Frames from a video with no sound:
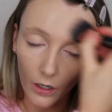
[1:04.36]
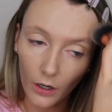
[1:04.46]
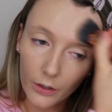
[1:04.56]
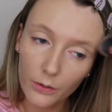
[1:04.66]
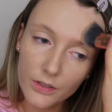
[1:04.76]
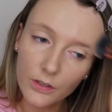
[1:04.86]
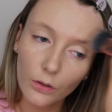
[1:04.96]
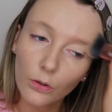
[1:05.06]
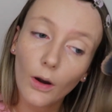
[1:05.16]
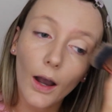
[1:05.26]
now?
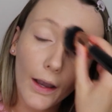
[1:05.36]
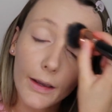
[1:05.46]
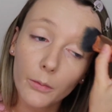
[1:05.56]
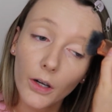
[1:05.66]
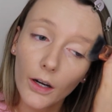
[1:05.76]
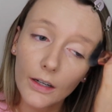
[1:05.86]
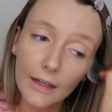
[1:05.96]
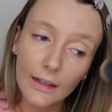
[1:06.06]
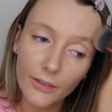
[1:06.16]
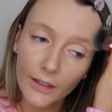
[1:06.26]
So I am currently
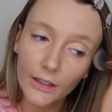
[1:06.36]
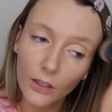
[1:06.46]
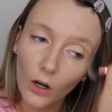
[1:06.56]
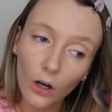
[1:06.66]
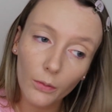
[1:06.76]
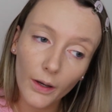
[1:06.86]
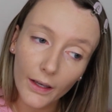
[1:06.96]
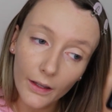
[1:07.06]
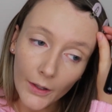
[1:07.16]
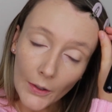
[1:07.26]
living in Galway.